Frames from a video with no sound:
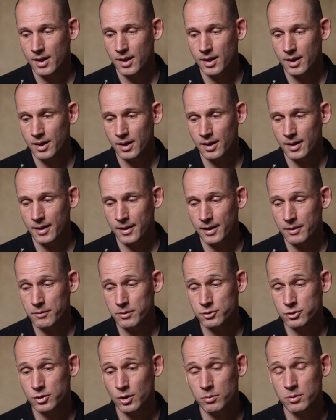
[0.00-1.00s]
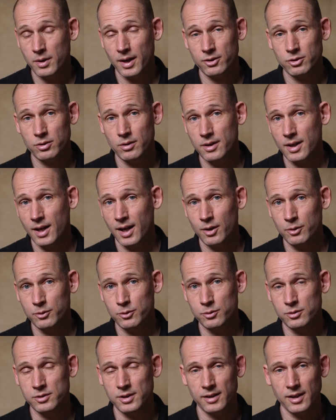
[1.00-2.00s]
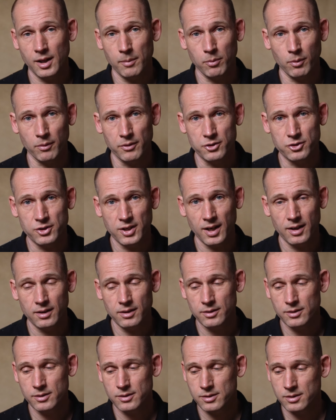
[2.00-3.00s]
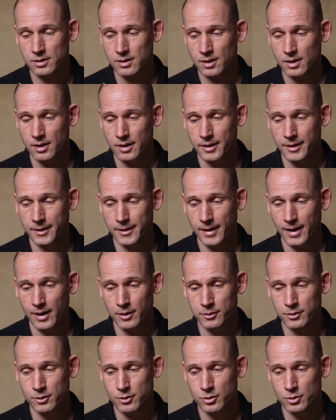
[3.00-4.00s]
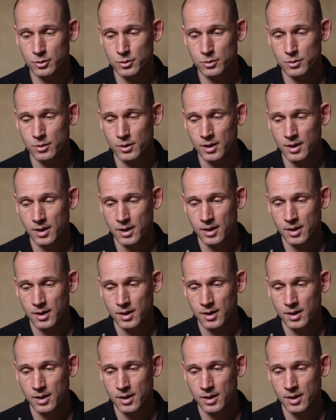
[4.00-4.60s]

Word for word: Uh, and I will show you actually how to set up all the channels, uh, how to